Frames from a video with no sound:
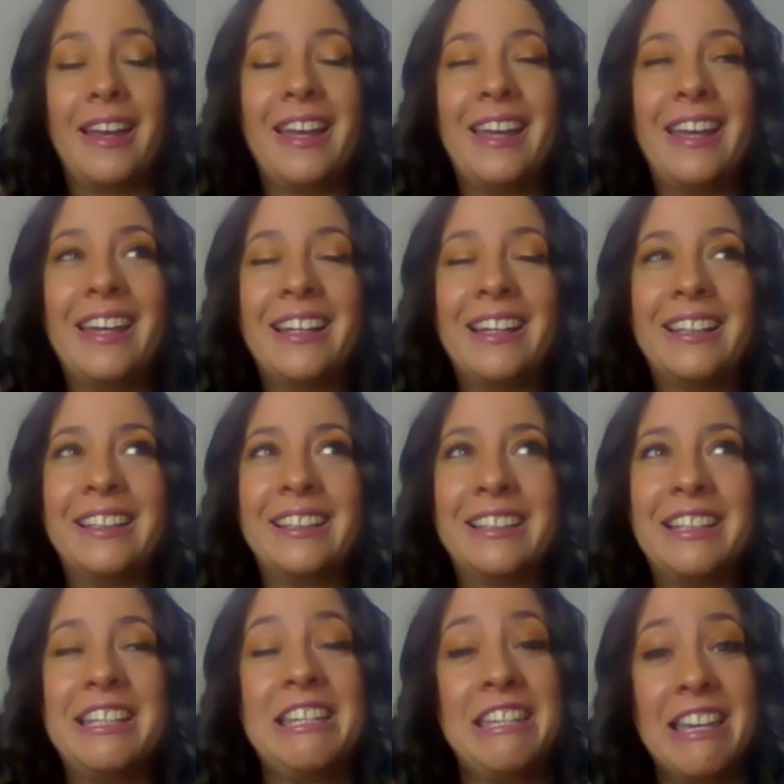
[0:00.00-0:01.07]

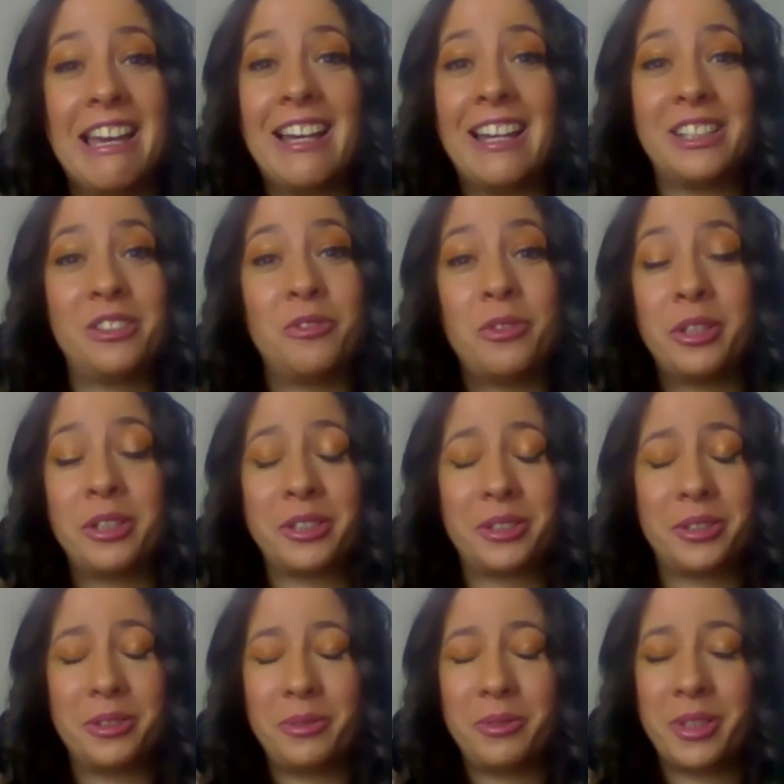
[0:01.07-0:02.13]
And yes, was
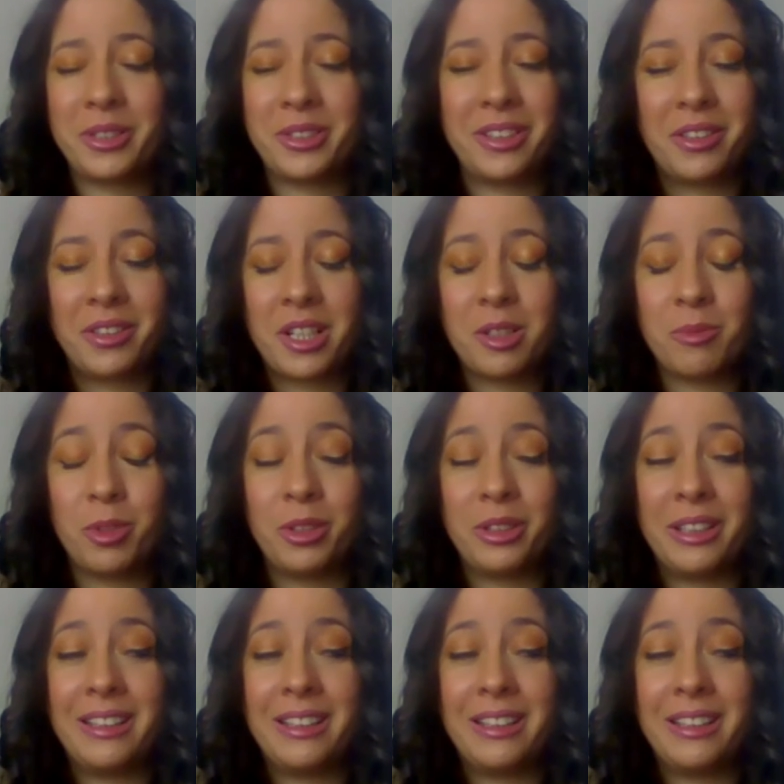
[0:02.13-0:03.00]
was incredible.